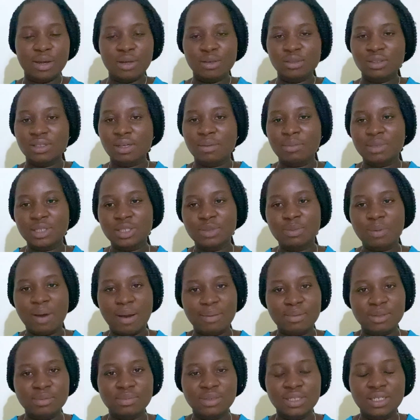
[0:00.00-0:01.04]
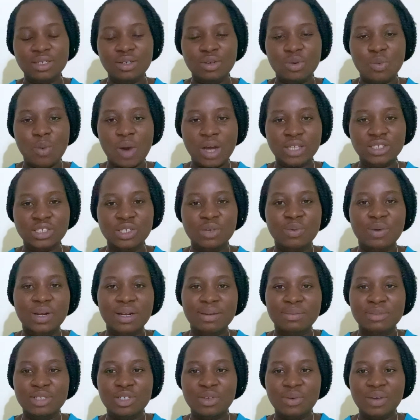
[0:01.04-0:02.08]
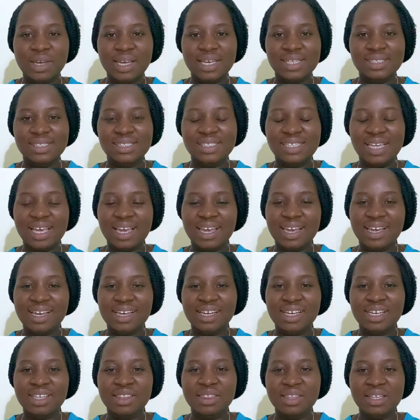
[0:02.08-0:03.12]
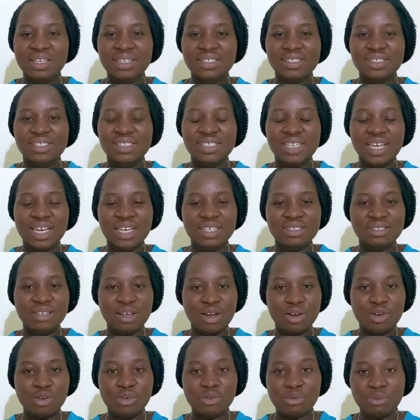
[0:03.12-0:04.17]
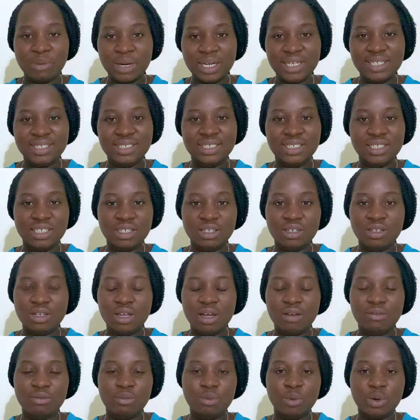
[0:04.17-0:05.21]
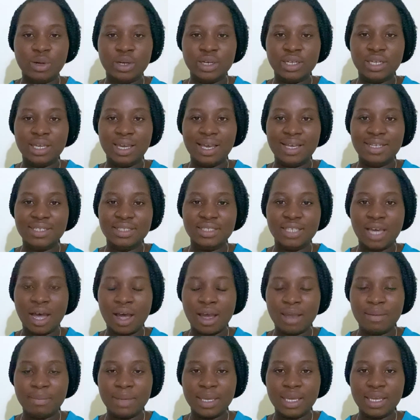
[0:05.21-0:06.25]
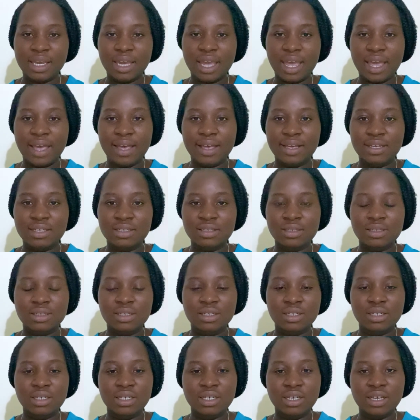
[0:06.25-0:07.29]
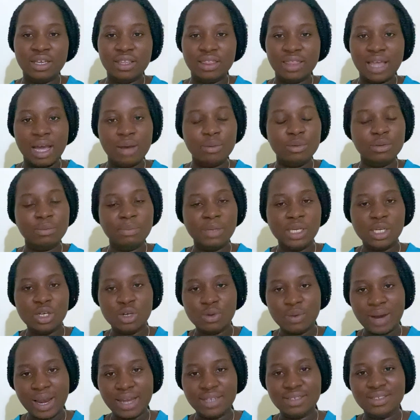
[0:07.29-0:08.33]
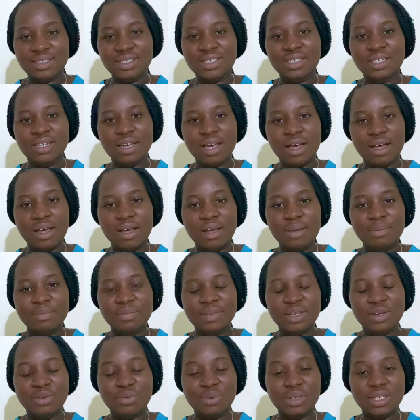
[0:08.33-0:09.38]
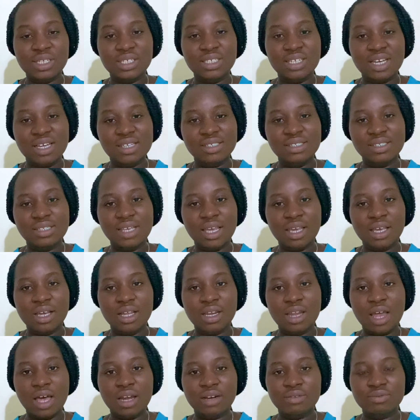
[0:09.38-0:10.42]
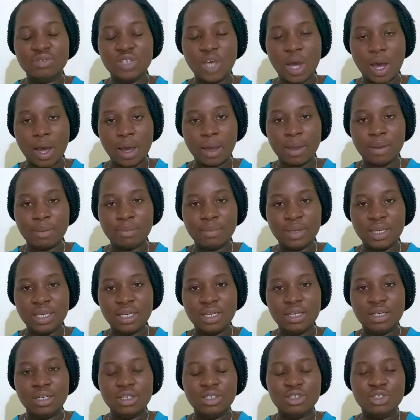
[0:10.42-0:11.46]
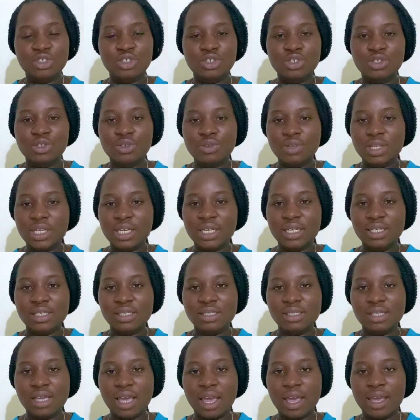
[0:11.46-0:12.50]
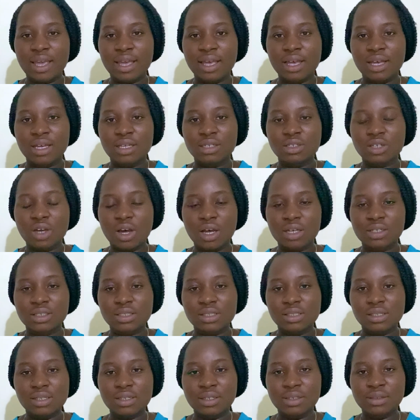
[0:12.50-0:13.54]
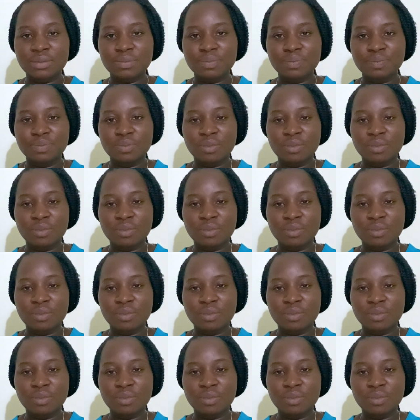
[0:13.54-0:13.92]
Someone's probably watching what I'm doing and saying, this takes a great deal of work and timing, and that would be correct. It really does take a lot of time to do this, and honestly,